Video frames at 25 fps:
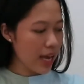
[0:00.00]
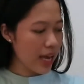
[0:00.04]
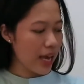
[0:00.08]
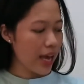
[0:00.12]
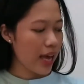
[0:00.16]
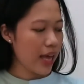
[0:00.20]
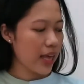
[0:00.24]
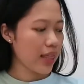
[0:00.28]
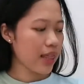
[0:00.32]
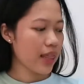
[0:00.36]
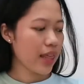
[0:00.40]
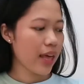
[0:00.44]

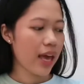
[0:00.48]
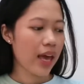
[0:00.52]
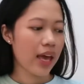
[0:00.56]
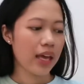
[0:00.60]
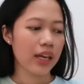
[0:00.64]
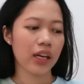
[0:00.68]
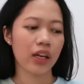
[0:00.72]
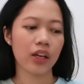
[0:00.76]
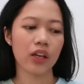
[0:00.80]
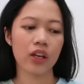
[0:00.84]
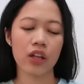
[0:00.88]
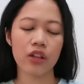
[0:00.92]
And
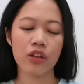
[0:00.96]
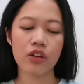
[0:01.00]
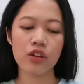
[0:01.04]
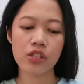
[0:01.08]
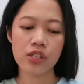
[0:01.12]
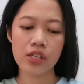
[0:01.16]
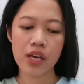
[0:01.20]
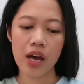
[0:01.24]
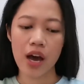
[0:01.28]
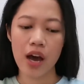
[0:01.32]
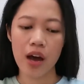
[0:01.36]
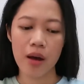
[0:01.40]
then another
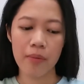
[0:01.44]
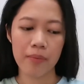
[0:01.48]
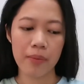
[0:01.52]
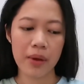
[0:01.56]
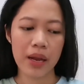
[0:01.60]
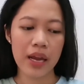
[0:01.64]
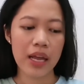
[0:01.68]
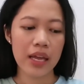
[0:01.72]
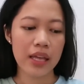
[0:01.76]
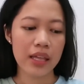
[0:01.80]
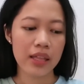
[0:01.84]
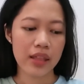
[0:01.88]
top
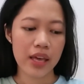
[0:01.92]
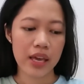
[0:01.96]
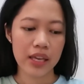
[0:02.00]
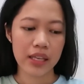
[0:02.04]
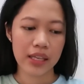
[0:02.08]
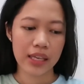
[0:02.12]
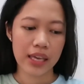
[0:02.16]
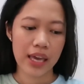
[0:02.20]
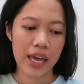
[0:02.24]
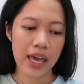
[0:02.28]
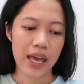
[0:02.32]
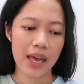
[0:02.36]

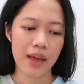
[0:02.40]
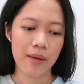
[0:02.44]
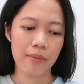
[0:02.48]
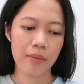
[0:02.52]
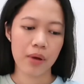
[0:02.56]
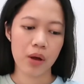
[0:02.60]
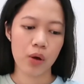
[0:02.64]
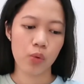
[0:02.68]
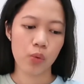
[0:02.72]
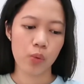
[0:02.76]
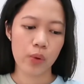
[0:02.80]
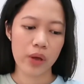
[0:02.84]
that came
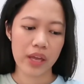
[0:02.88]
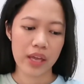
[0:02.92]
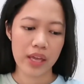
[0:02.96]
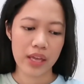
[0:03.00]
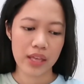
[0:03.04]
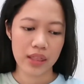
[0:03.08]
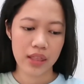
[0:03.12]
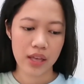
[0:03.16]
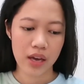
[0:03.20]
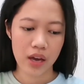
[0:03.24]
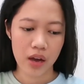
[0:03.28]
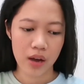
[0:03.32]

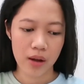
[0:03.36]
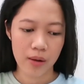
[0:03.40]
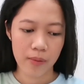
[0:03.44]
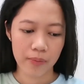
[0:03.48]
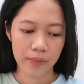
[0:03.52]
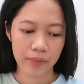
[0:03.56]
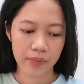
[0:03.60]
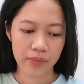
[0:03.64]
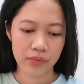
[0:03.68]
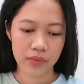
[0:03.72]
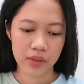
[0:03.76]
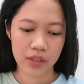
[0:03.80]
with
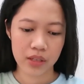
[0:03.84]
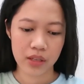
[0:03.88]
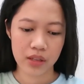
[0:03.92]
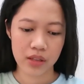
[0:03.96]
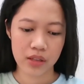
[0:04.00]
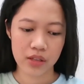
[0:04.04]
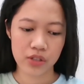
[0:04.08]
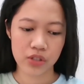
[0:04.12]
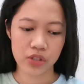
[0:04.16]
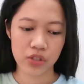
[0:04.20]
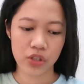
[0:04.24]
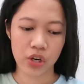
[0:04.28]

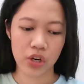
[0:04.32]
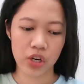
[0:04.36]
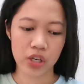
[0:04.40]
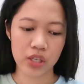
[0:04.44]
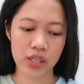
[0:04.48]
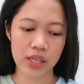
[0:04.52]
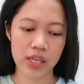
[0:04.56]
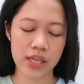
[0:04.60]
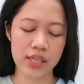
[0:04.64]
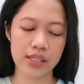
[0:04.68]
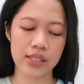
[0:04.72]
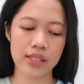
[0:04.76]
the skirt
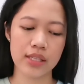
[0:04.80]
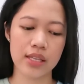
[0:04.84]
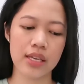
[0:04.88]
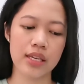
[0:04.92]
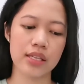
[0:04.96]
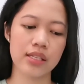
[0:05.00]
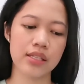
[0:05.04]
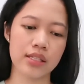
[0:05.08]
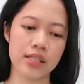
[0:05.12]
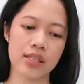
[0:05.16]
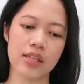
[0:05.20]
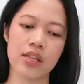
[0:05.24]
is
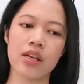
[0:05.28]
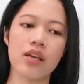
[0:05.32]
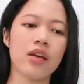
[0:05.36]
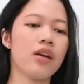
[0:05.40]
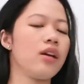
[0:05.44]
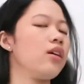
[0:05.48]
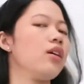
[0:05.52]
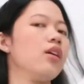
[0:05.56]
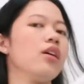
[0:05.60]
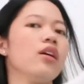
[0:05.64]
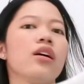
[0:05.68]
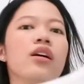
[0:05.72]
this
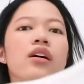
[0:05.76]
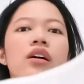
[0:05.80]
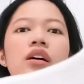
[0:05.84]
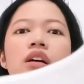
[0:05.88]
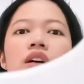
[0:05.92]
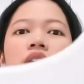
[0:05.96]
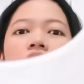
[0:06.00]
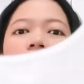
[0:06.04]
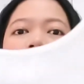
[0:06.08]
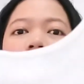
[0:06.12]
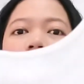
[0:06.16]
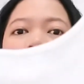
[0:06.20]

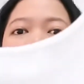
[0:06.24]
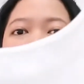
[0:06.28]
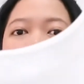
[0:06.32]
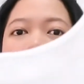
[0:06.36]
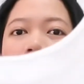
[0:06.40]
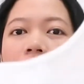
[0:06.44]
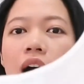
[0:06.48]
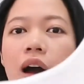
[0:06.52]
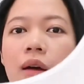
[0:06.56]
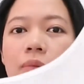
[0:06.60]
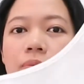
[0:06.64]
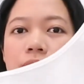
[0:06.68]

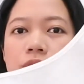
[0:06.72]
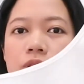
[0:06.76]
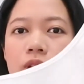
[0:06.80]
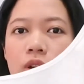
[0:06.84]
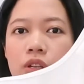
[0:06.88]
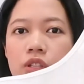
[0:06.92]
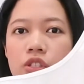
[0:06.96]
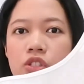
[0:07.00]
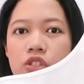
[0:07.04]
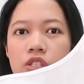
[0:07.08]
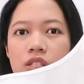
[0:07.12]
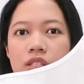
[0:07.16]
top. So
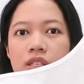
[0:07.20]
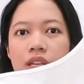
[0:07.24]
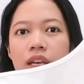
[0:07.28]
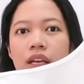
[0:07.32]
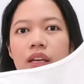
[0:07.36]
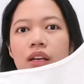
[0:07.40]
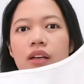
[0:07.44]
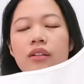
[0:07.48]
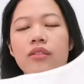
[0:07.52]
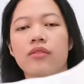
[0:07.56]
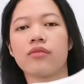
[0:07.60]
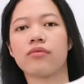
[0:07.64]
it's just
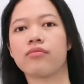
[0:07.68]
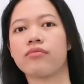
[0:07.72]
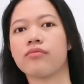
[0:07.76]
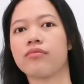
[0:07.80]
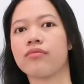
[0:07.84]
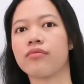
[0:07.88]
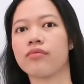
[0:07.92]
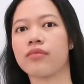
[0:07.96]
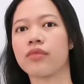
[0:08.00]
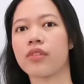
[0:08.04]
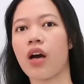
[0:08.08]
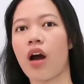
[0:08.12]
like
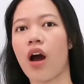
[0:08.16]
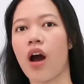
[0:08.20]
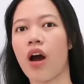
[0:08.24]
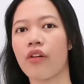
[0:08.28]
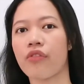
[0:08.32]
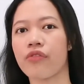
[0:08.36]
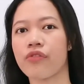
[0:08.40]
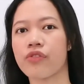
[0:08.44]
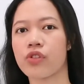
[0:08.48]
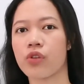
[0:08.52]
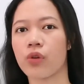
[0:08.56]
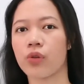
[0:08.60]

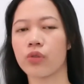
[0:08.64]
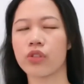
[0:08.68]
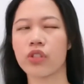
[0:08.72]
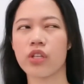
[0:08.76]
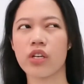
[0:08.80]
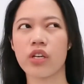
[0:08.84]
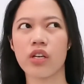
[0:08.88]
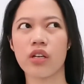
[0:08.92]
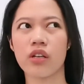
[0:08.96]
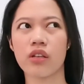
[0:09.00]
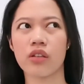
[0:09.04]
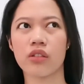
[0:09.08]
off
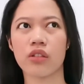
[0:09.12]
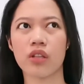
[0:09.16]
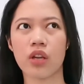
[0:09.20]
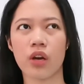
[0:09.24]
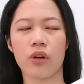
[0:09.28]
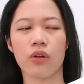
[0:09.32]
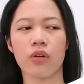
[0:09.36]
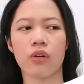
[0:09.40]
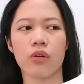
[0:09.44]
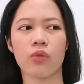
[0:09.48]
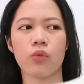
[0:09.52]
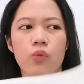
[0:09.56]
shoulder,
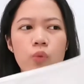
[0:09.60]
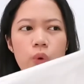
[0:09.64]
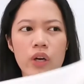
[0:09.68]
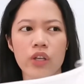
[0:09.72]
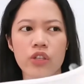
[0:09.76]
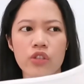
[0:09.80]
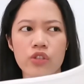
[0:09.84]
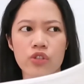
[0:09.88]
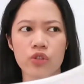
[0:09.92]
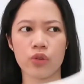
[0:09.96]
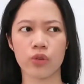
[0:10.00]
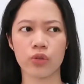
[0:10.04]
no,
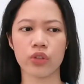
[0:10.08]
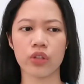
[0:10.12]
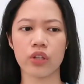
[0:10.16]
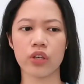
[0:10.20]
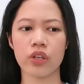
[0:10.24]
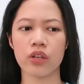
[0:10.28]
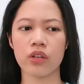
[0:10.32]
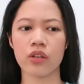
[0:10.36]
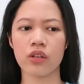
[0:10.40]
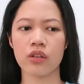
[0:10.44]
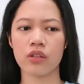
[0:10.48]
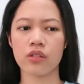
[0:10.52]
one
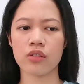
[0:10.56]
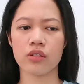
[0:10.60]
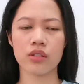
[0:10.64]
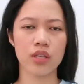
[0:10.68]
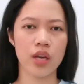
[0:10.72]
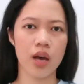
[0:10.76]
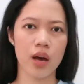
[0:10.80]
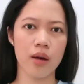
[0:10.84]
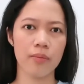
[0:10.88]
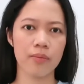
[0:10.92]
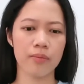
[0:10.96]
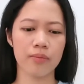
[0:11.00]
shoulder
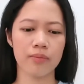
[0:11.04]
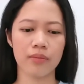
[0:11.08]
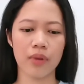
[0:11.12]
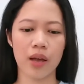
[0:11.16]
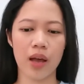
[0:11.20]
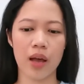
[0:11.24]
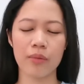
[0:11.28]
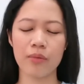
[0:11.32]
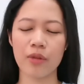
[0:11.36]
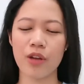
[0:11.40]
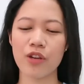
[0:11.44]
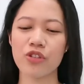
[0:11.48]
top.
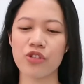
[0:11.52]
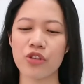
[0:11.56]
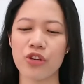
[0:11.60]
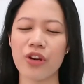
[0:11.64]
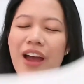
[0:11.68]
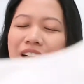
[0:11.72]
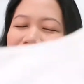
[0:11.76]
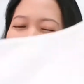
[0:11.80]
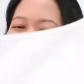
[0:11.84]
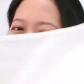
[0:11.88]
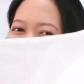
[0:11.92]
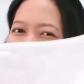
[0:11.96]
I'm not sure
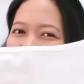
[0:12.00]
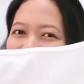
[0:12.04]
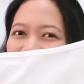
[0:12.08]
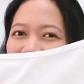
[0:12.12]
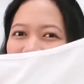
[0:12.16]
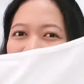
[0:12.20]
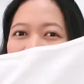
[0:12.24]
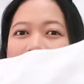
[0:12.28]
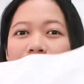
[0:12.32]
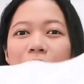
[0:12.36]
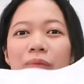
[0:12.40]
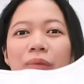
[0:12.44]
how these
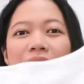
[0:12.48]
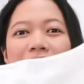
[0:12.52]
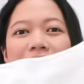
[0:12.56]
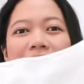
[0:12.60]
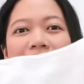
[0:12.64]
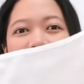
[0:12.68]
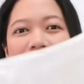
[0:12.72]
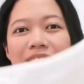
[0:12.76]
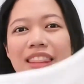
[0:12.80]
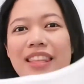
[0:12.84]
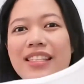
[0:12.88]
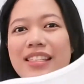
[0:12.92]
are called, but
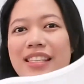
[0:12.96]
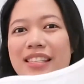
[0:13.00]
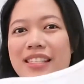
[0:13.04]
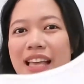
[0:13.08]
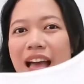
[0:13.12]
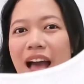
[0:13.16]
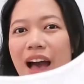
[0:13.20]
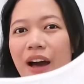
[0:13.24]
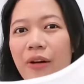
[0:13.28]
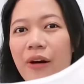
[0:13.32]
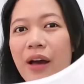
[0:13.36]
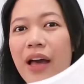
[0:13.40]
yeah, this is
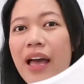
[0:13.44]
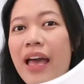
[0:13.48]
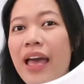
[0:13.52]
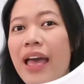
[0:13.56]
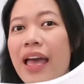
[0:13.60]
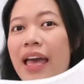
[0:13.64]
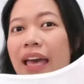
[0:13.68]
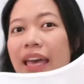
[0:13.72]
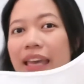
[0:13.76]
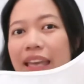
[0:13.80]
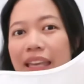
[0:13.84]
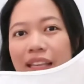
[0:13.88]
how
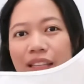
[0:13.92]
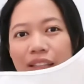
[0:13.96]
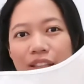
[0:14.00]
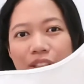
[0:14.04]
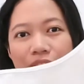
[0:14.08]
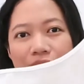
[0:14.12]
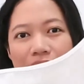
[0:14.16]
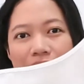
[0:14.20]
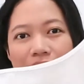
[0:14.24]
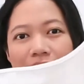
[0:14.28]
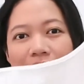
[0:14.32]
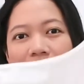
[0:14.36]
it
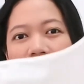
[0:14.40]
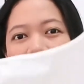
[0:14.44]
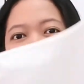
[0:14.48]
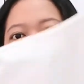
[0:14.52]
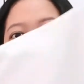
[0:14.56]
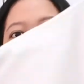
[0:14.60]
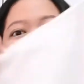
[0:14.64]
looks like.